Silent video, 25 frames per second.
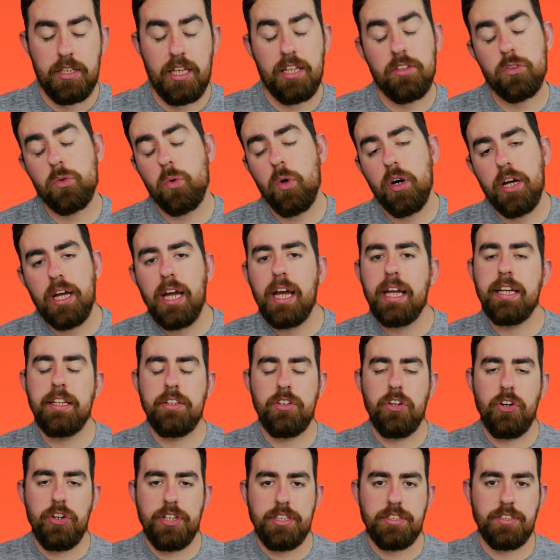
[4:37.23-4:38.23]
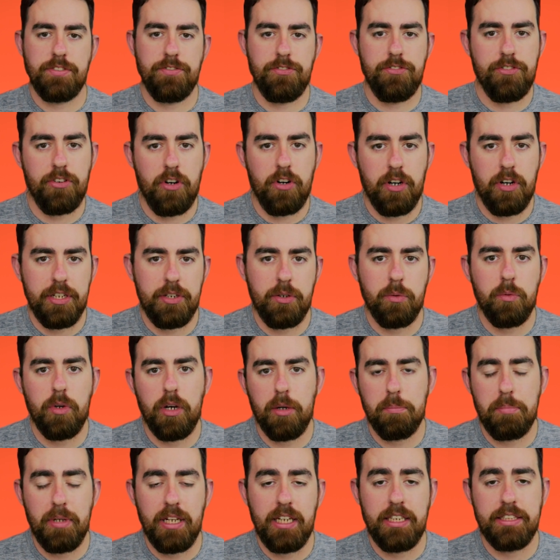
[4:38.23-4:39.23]
That's quite a nice final
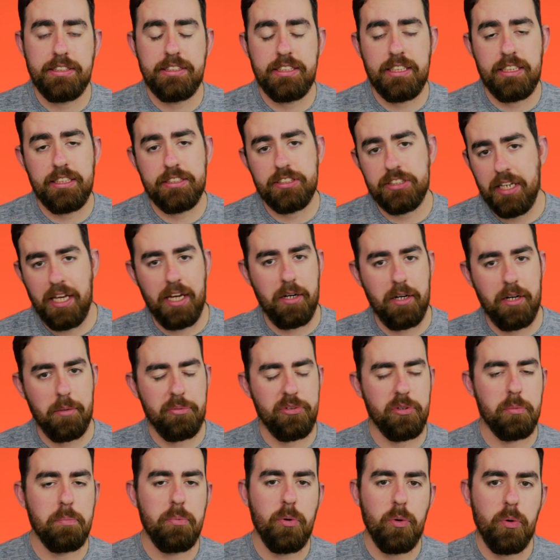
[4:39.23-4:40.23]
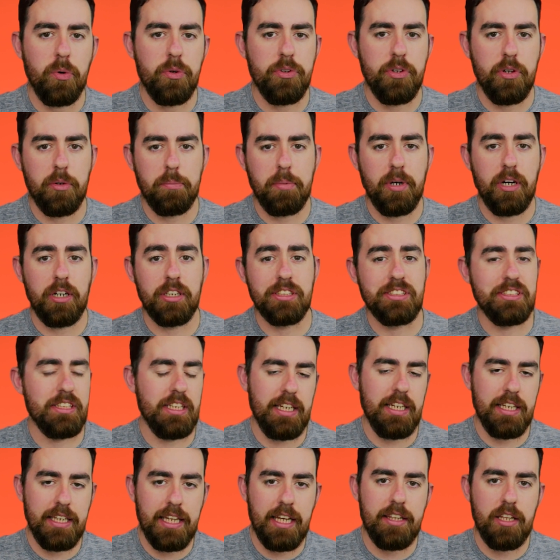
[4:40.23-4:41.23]
ability to help support your party
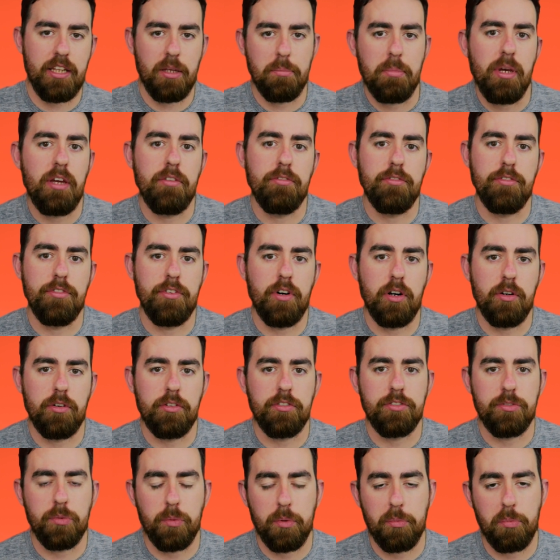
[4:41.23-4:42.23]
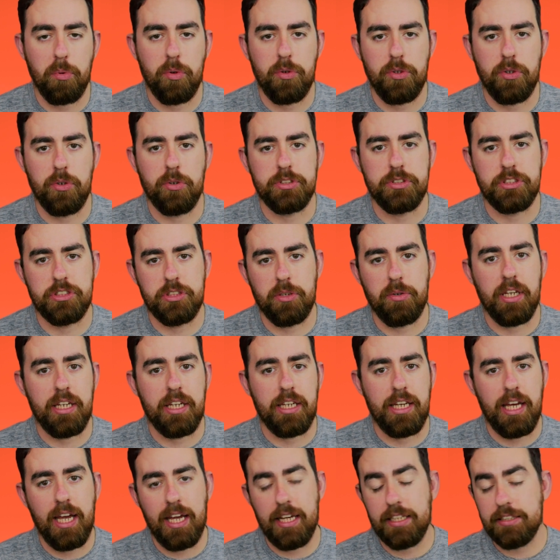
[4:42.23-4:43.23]
and get them involved with what you're
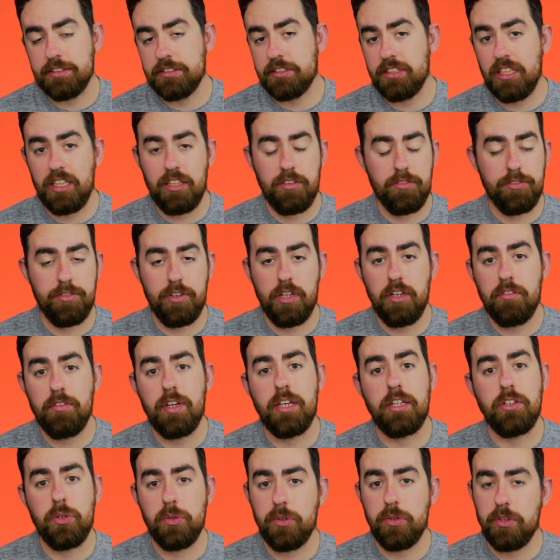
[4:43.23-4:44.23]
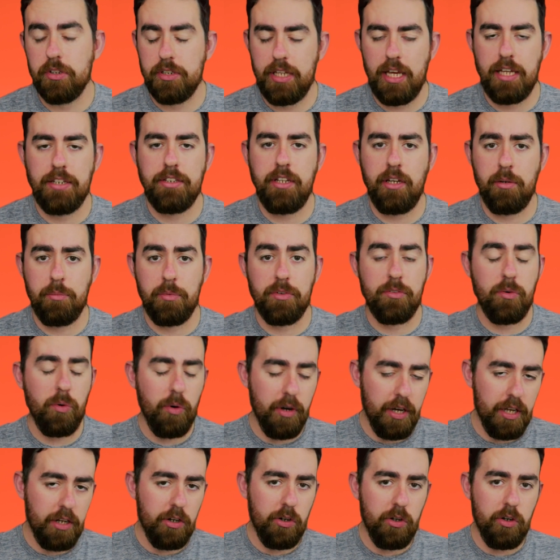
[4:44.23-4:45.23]
doing, and in theory, you could end up with
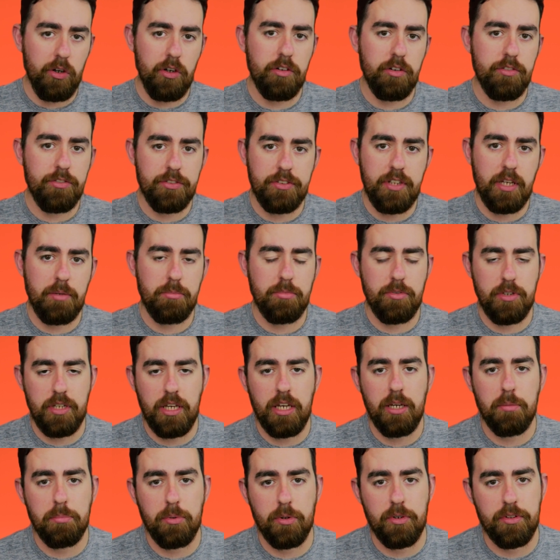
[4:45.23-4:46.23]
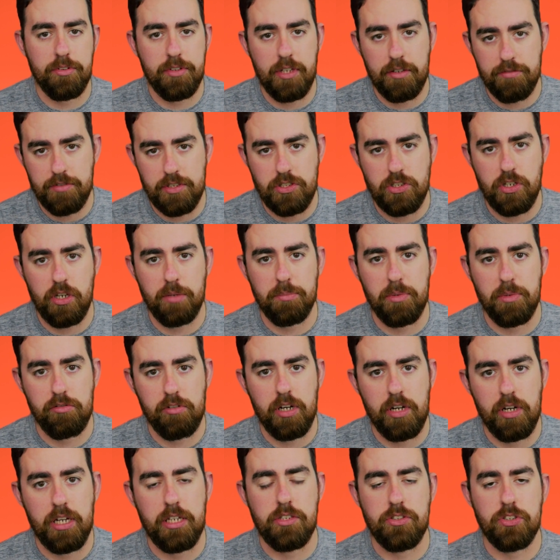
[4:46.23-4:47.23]
quite a lot of temporary hit points every time you
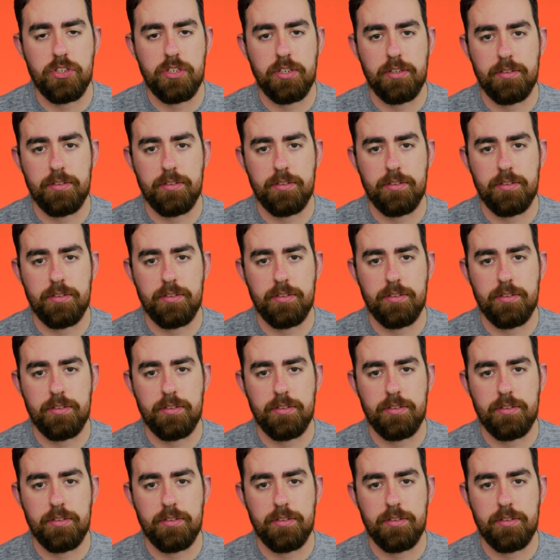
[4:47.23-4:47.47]
rage.